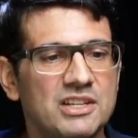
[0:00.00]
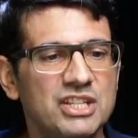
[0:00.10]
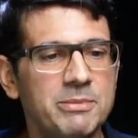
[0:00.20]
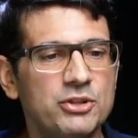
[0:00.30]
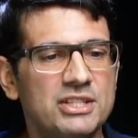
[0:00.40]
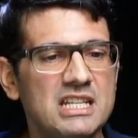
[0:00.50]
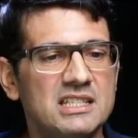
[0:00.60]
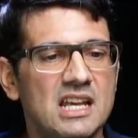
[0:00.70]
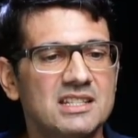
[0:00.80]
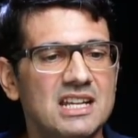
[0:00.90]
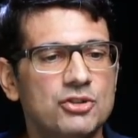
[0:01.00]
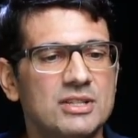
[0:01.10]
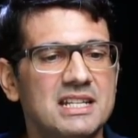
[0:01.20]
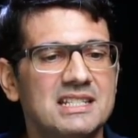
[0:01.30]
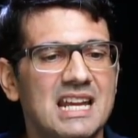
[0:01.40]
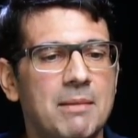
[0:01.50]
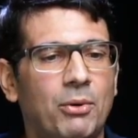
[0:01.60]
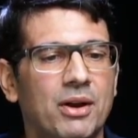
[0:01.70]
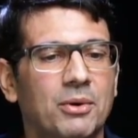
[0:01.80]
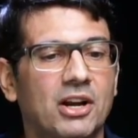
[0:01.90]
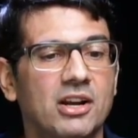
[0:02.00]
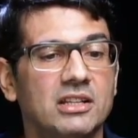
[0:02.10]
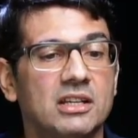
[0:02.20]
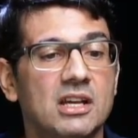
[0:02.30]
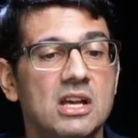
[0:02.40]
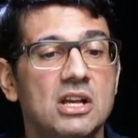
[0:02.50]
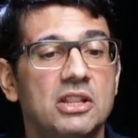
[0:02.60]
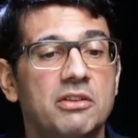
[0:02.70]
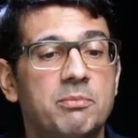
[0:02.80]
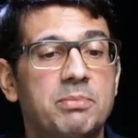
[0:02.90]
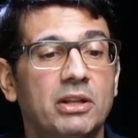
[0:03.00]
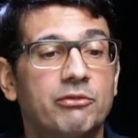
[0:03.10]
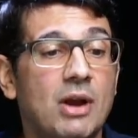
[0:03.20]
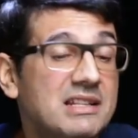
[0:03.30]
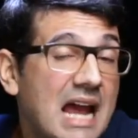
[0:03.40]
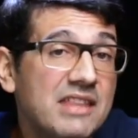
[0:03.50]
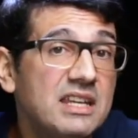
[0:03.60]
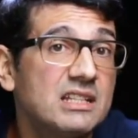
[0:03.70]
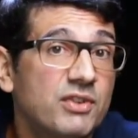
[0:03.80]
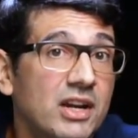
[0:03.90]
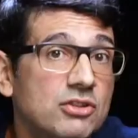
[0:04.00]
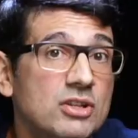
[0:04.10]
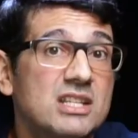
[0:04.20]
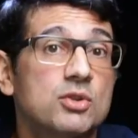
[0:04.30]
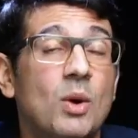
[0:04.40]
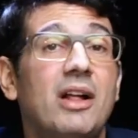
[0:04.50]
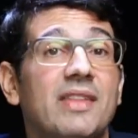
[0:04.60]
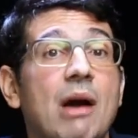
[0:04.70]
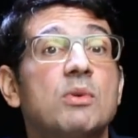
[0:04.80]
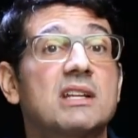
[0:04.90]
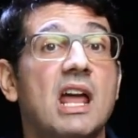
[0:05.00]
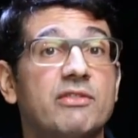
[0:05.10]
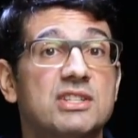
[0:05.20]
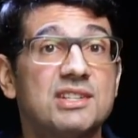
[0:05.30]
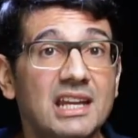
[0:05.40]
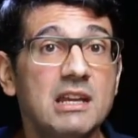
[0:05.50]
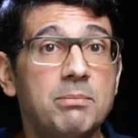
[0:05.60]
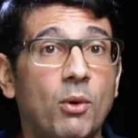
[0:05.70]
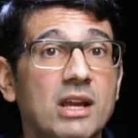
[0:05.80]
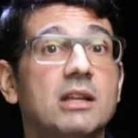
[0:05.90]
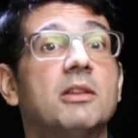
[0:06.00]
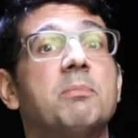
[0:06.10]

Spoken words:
WC says, interesting standpoint regarding the Bill of Rights. I think it's very interesting as well. And that was kind of a sticking point.